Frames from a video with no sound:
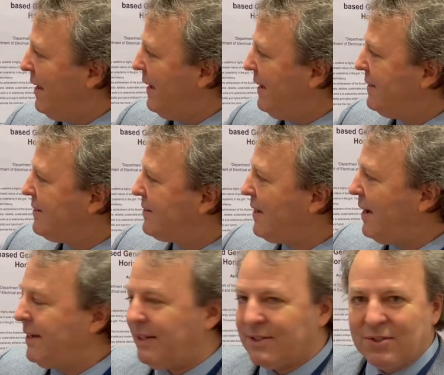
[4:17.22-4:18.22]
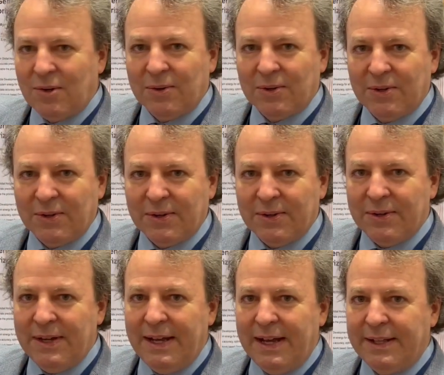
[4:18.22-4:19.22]
inside a solar cooker,
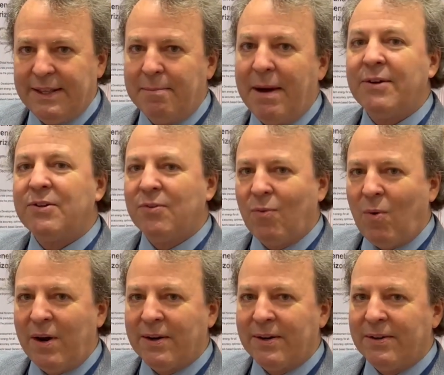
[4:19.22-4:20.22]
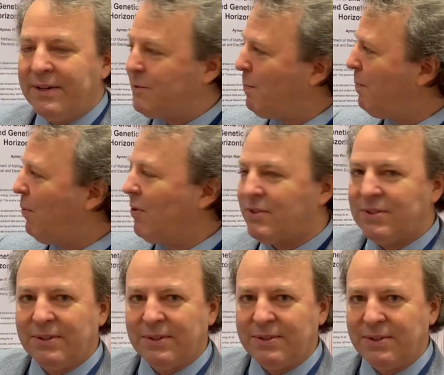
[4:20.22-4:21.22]
and the amount of water is
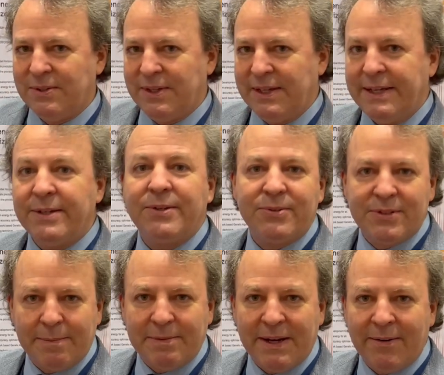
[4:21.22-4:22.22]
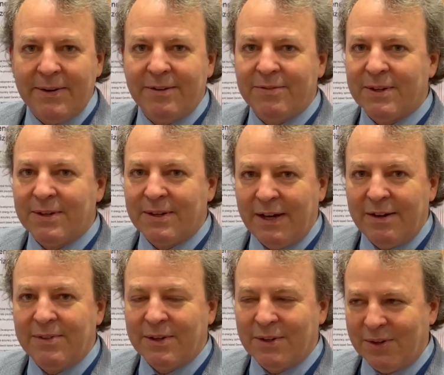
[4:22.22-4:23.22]
proportional to the intercept area
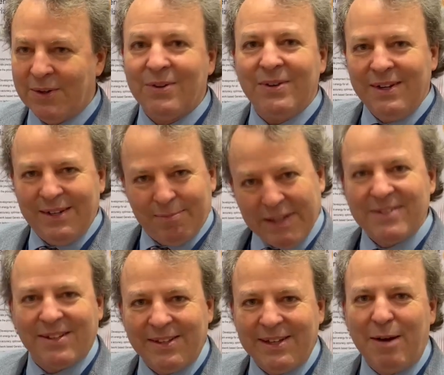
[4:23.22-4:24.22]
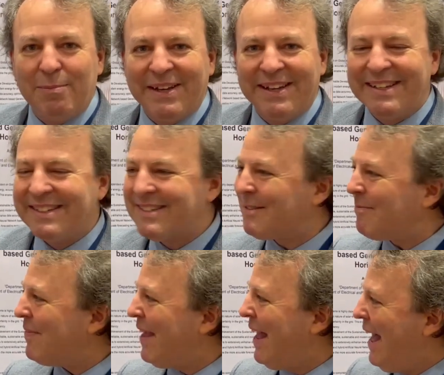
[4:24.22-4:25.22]
of the cooker, basically how big it is.
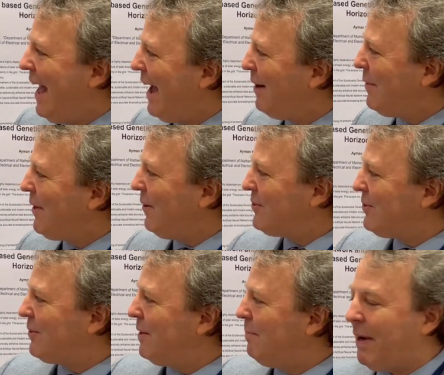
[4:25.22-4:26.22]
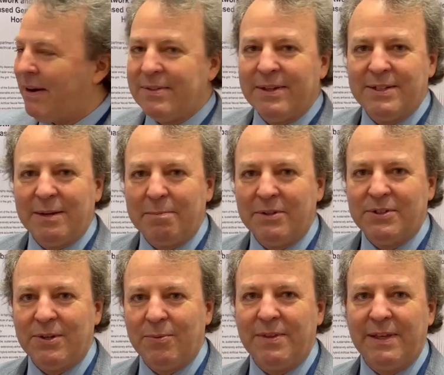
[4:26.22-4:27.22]
And we also compare the
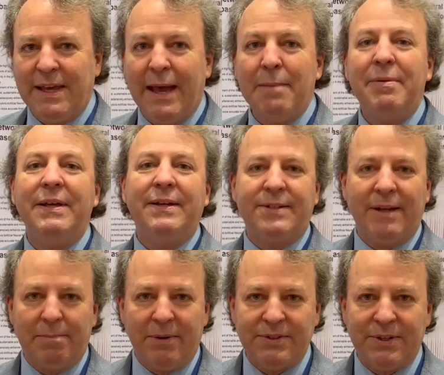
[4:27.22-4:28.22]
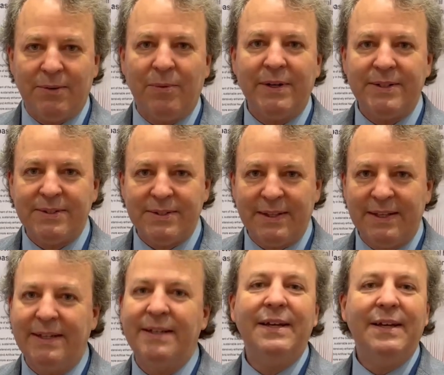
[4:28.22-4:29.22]
temperature with the ambient temperature, what is the